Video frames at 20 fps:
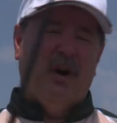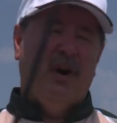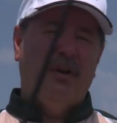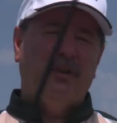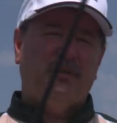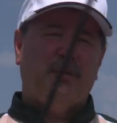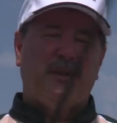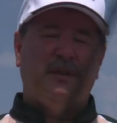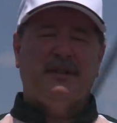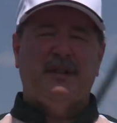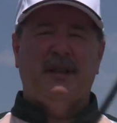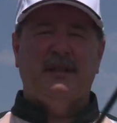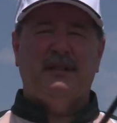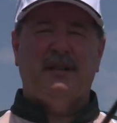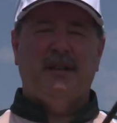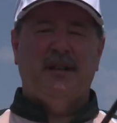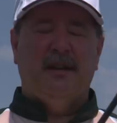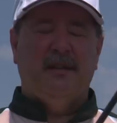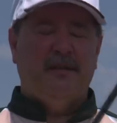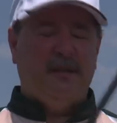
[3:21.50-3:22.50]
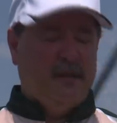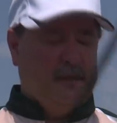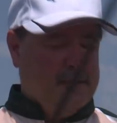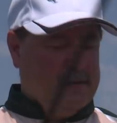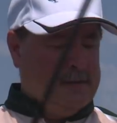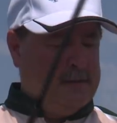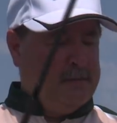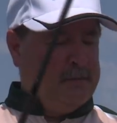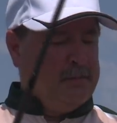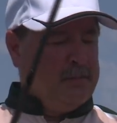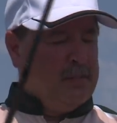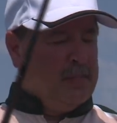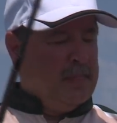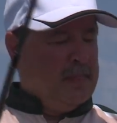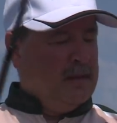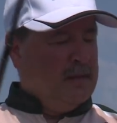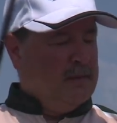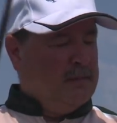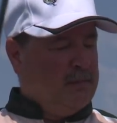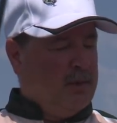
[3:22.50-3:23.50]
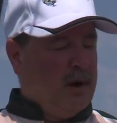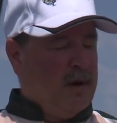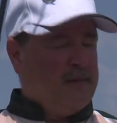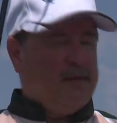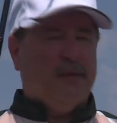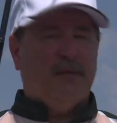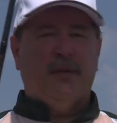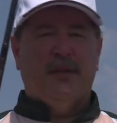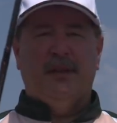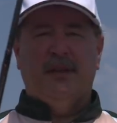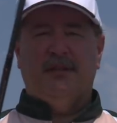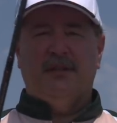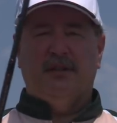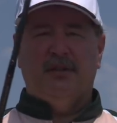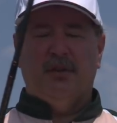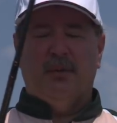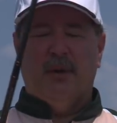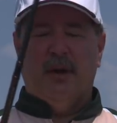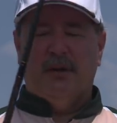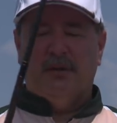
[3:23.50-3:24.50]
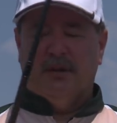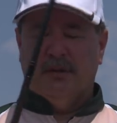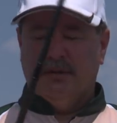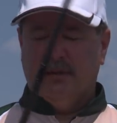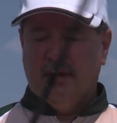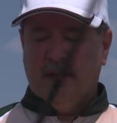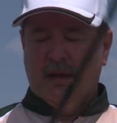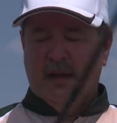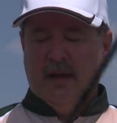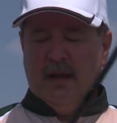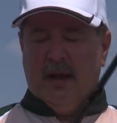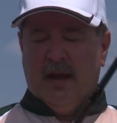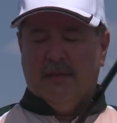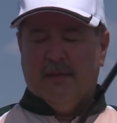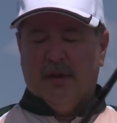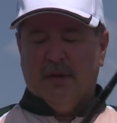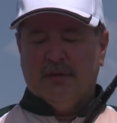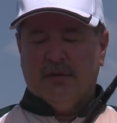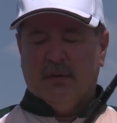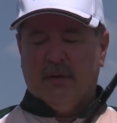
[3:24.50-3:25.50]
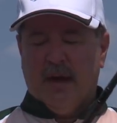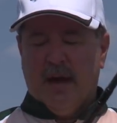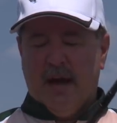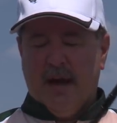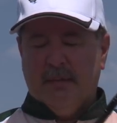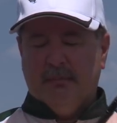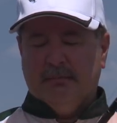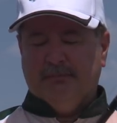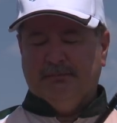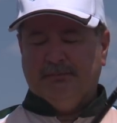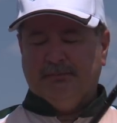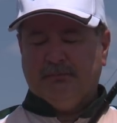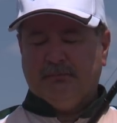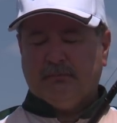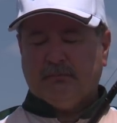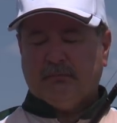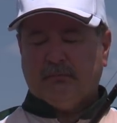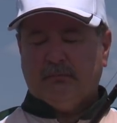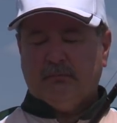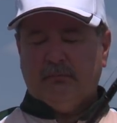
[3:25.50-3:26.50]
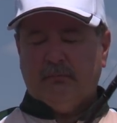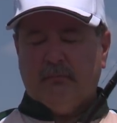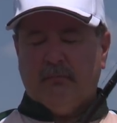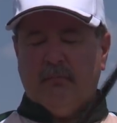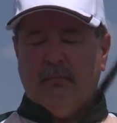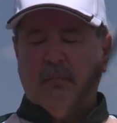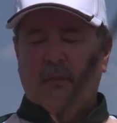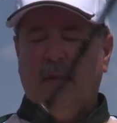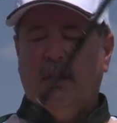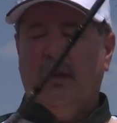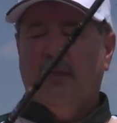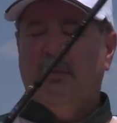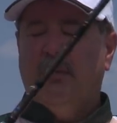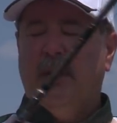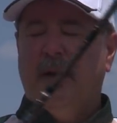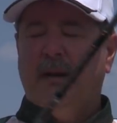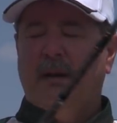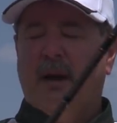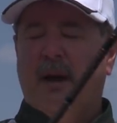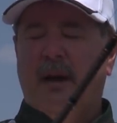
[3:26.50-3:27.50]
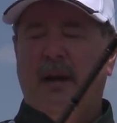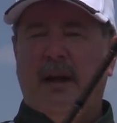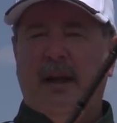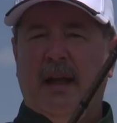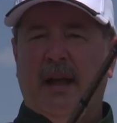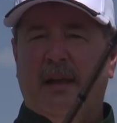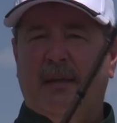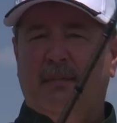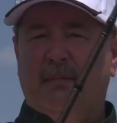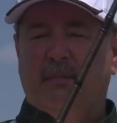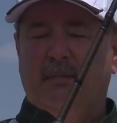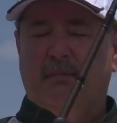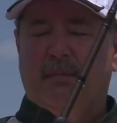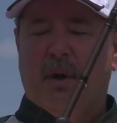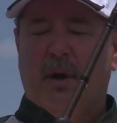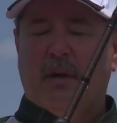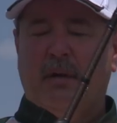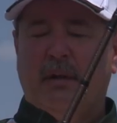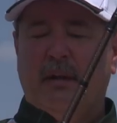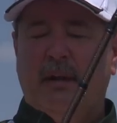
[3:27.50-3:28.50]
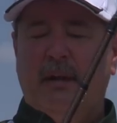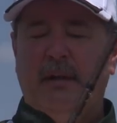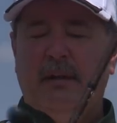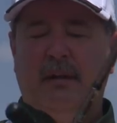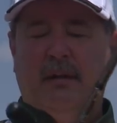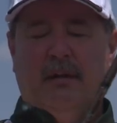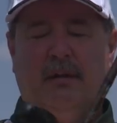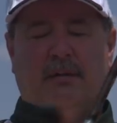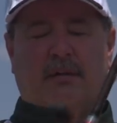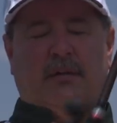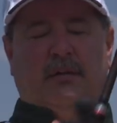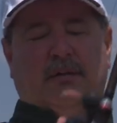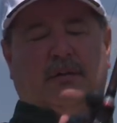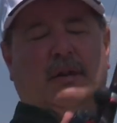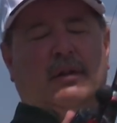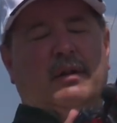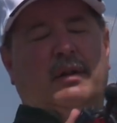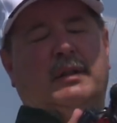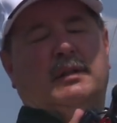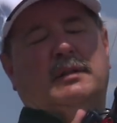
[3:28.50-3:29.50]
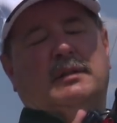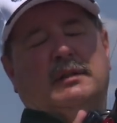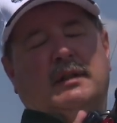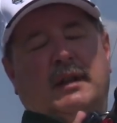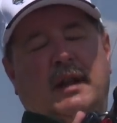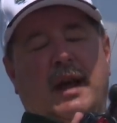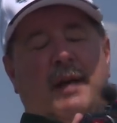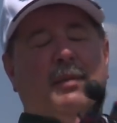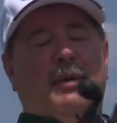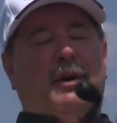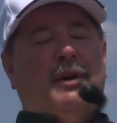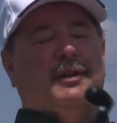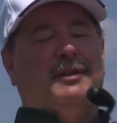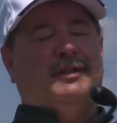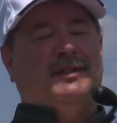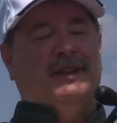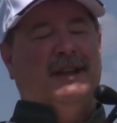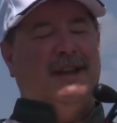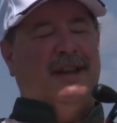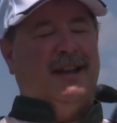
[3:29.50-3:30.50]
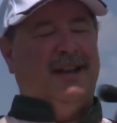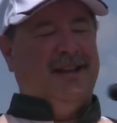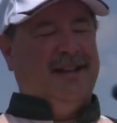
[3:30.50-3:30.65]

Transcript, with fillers: ultra sensitive, perfect for these situations. I've also got it rigged on a Berkley, sorry, this is an Abu Garcia,